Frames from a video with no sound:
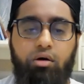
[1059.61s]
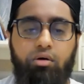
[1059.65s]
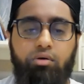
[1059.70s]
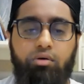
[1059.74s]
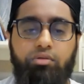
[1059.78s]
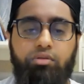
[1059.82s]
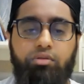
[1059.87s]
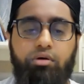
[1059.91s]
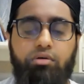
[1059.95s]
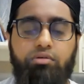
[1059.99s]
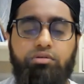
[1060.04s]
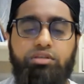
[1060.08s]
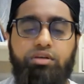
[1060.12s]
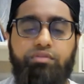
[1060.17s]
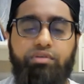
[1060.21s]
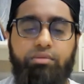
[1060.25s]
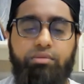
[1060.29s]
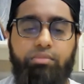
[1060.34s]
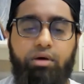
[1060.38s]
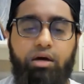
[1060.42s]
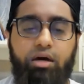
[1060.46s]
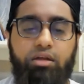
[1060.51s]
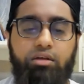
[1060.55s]
O those
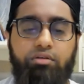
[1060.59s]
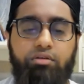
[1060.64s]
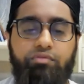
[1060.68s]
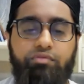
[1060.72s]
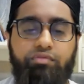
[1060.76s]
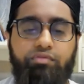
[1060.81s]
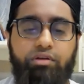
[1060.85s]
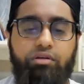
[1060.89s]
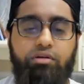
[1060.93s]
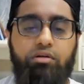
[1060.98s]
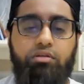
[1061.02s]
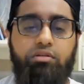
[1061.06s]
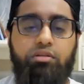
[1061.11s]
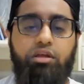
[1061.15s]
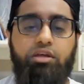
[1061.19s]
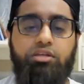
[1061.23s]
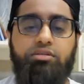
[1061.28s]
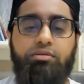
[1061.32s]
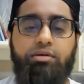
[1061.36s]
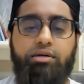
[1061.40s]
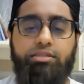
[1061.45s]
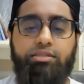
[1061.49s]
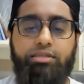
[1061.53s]
of Iman, fear
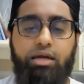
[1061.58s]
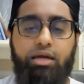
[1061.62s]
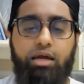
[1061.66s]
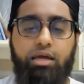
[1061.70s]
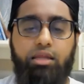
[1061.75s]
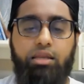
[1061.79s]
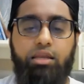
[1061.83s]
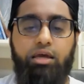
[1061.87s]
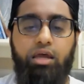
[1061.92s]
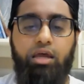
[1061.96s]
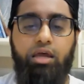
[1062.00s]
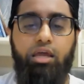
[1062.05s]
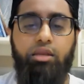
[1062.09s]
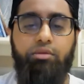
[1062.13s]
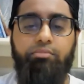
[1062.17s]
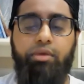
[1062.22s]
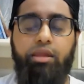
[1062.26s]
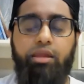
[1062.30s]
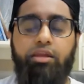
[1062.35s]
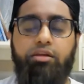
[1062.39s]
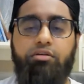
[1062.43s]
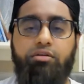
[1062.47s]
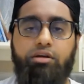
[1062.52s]
Allah subhanahu wa ta'ala
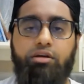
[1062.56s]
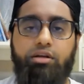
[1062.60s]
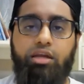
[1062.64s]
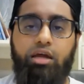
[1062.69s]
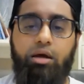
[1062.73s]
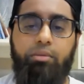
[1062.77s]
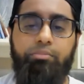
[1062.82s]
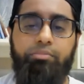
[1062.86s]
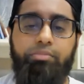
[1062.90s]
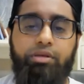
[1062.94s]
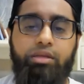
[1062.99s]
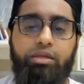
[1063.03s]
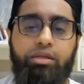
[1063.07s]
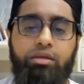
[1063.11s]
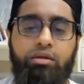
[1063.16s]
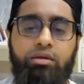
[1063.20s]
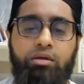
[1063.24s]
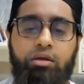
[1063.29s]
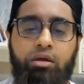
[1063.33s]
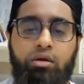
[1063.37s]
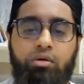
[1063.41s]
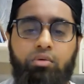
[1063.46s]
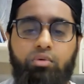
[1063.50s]
and make your
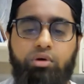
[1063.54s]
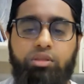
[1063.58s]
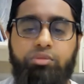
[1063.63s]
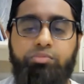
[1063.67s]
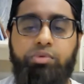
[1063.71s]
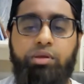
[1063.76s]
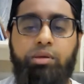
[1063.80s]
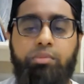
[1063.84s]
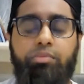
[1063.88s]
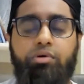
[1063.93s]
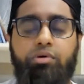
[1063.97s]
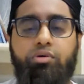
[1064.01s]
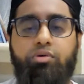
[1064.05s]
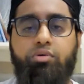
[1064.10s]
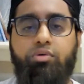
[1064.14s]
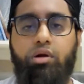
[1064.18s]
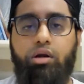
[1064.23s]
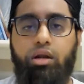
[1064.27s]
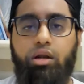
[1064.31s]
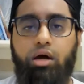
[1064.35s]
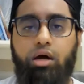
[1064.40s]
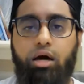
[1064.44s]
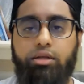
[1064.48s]
company with people
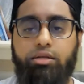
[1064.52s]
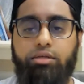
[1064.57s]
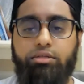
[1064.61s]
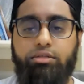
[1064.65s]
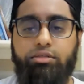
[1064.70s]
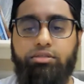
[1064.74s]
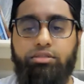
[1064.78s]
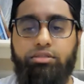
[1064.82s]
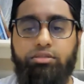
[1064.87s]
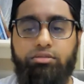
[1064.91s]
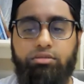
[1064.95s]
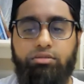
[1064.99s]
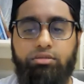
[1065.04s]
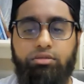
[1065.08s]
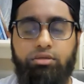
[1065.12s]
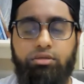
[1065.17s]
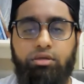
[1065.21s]
who are honest.